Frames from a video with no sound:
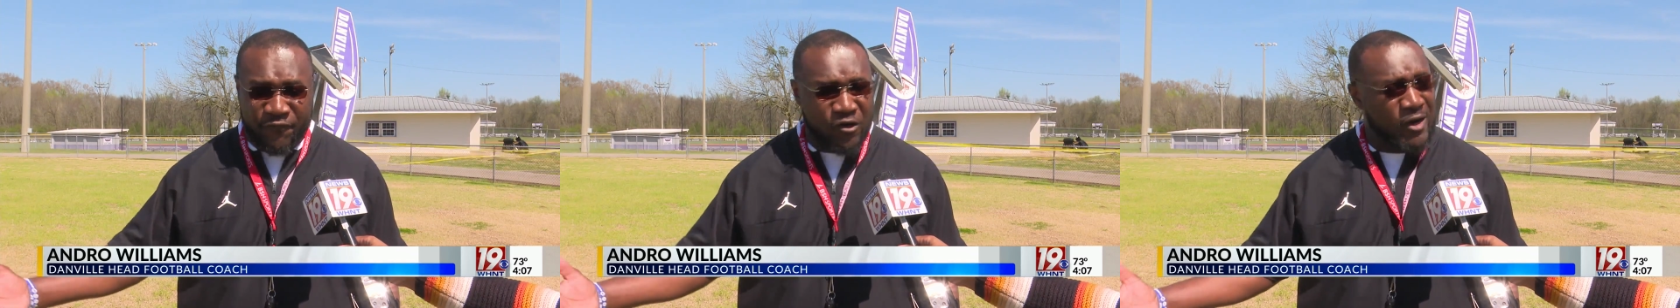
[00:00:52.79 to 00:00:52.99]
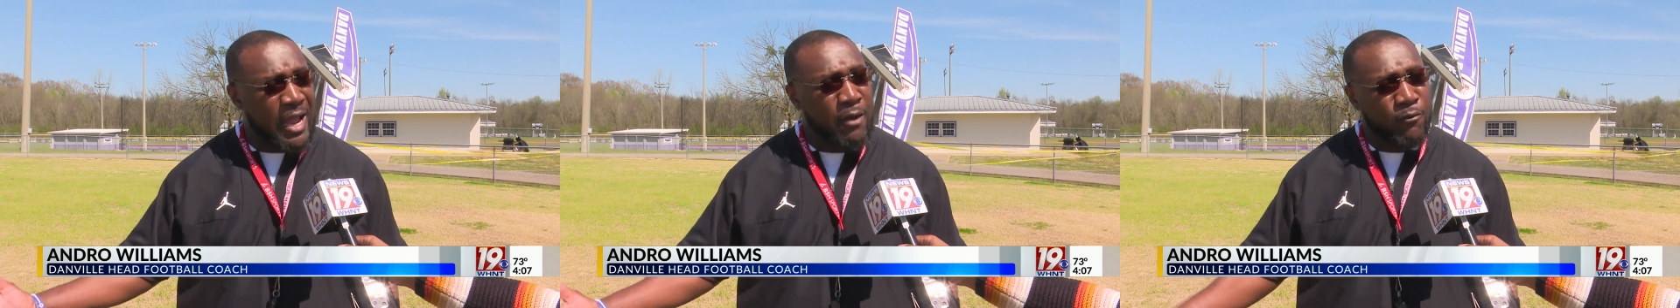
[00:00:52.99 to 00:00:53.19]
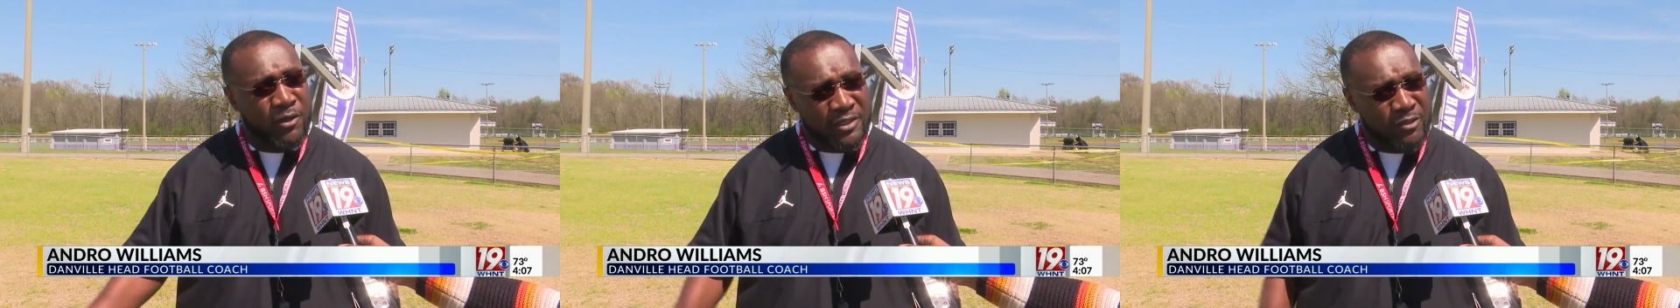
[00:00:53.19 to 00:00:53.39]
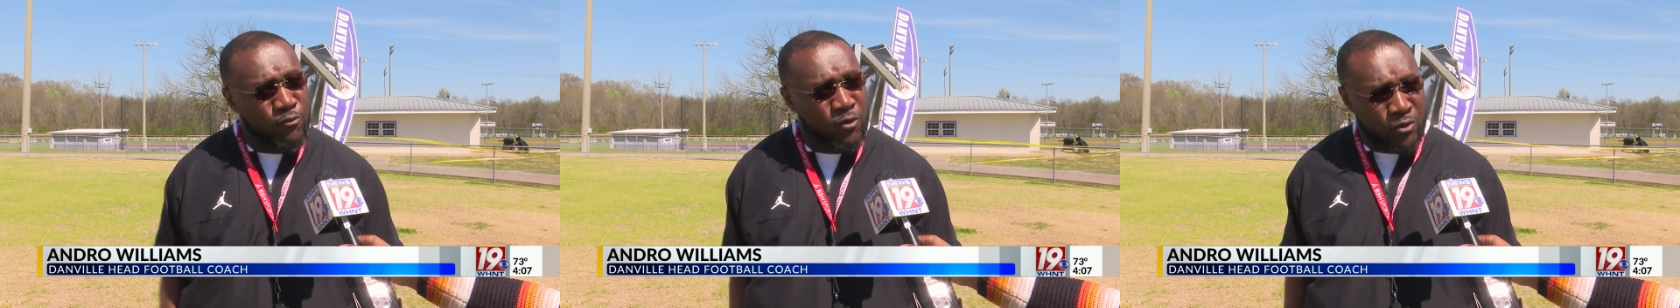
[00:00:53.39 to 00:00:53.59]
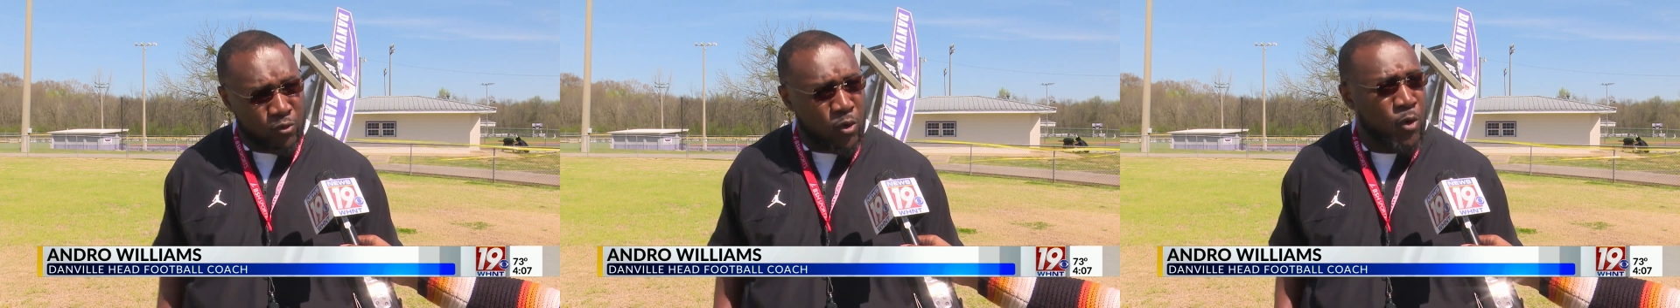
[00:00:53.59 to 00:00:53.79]
figure out what's,
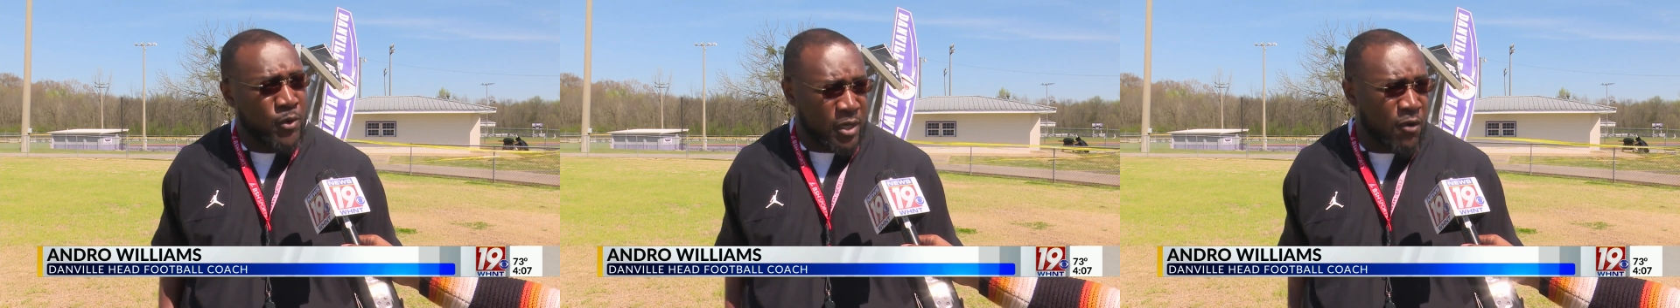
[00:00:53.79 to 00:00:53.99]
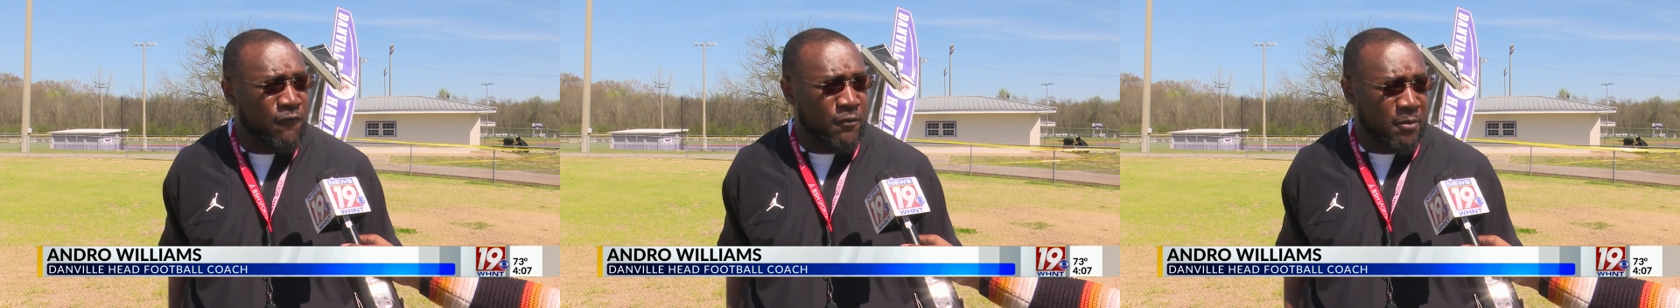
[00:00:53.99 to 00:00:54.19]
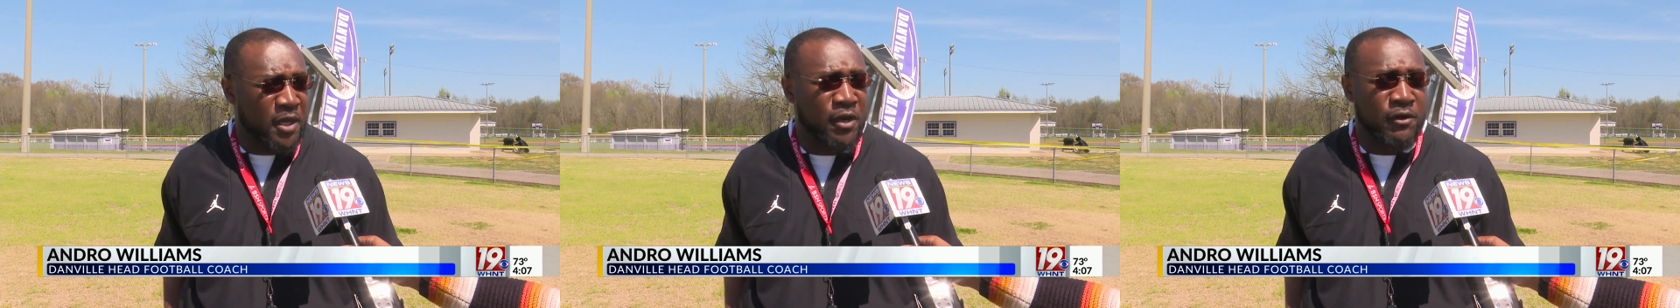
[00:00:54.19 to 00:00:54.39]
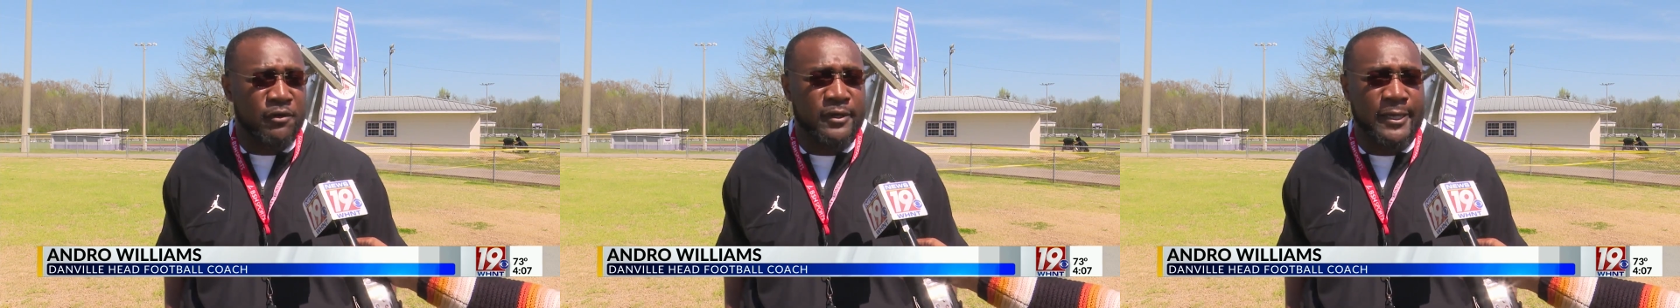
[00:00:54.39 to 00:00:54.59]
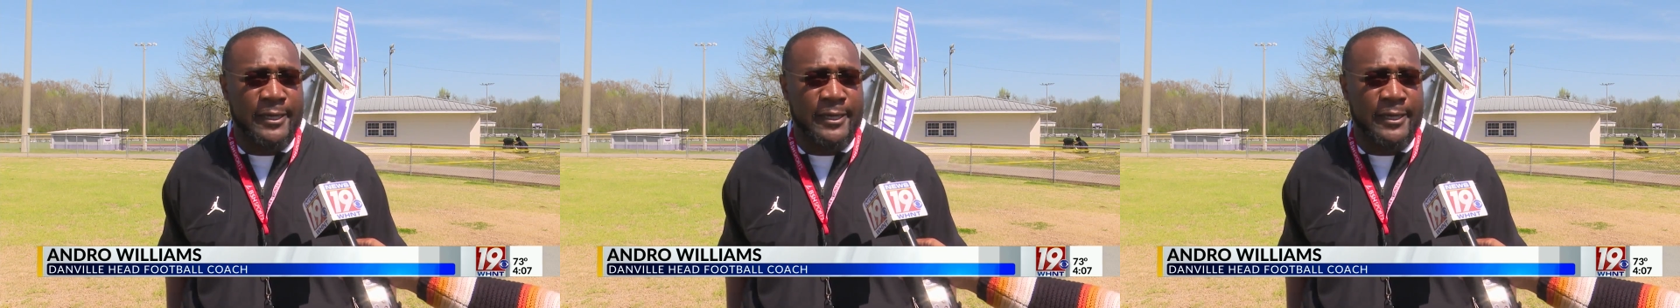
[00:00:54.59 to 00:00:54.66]
what, where we go from here,